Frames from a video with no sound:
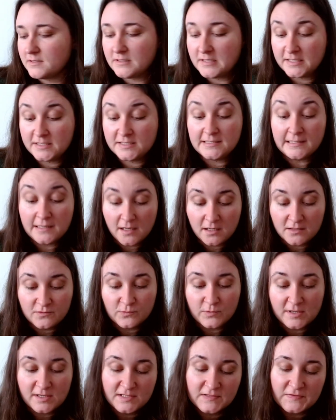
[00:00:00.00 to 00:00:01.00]
And yarn
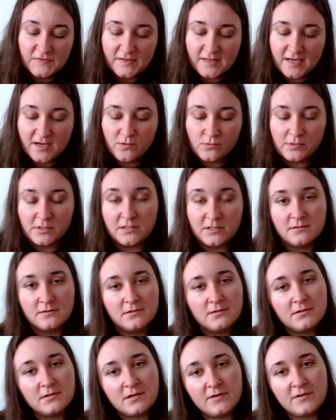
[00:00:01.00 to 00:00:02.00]
wise for that one,
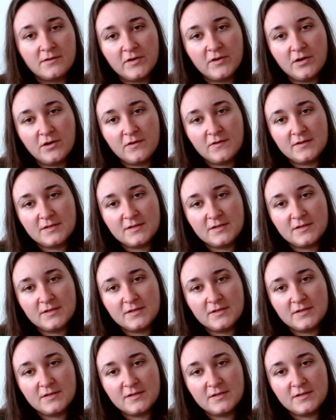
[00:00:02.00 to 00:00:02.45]
I've got